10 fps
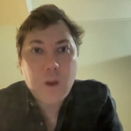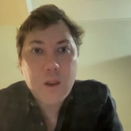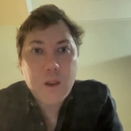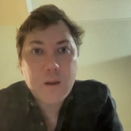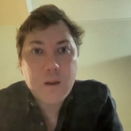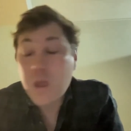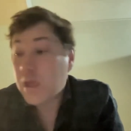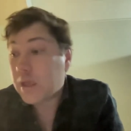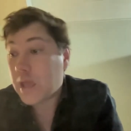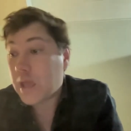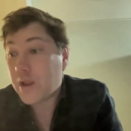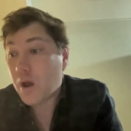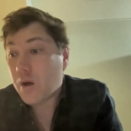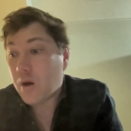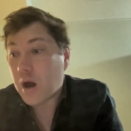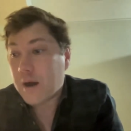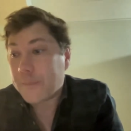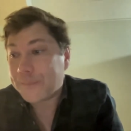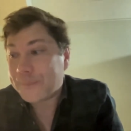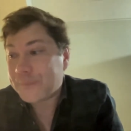right. Yeah, no,
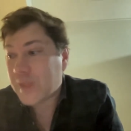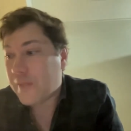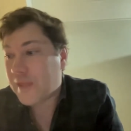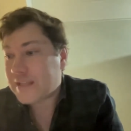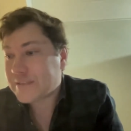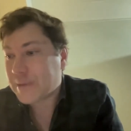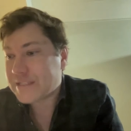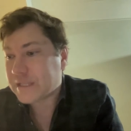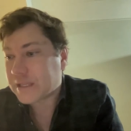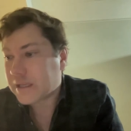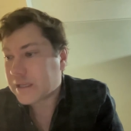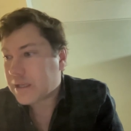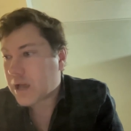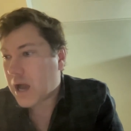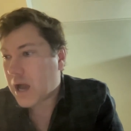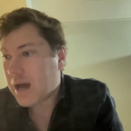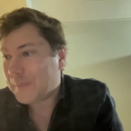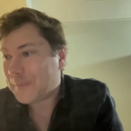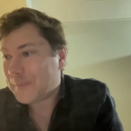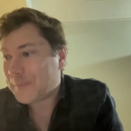um, that's amazing.
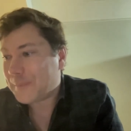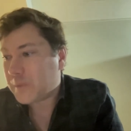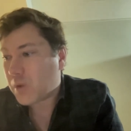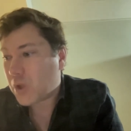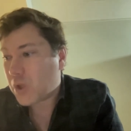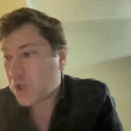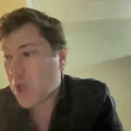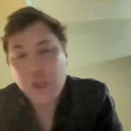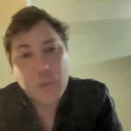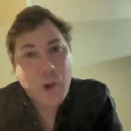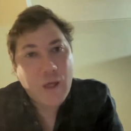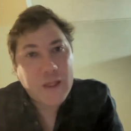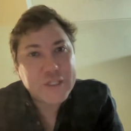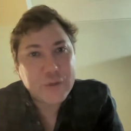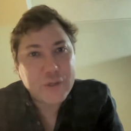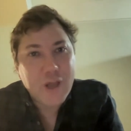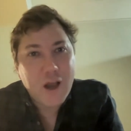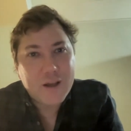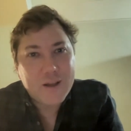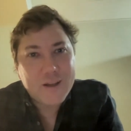Um, you're probably too
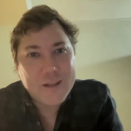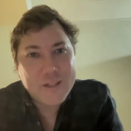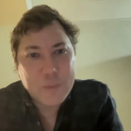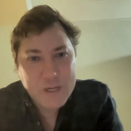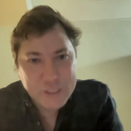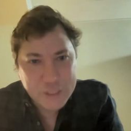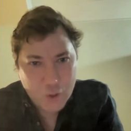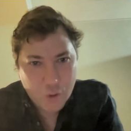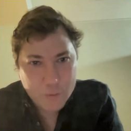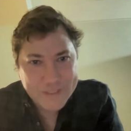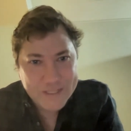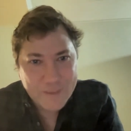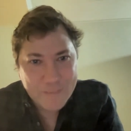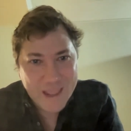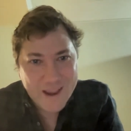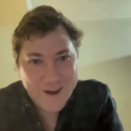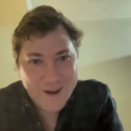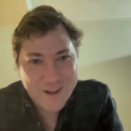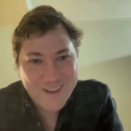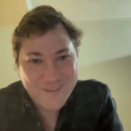young Tupac Shakur was in the Bay
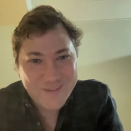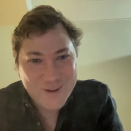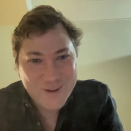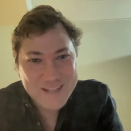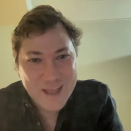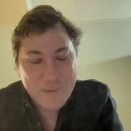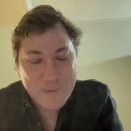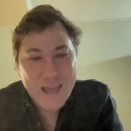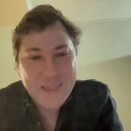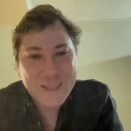Area for a time, but of